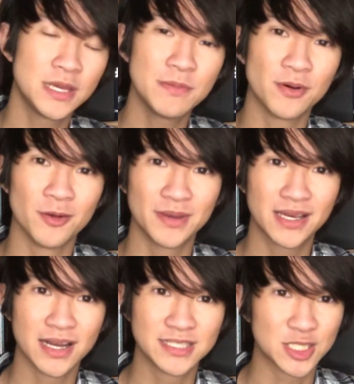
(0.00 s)
people
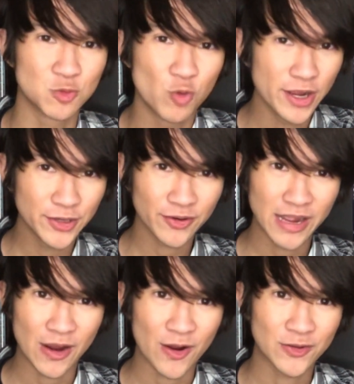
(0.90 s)
because it's what your
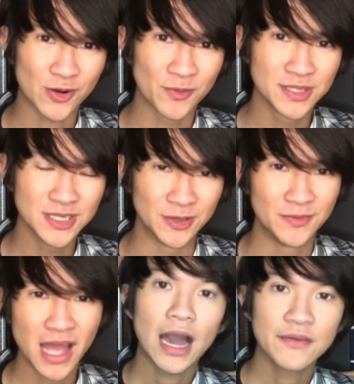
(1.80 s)
character would do.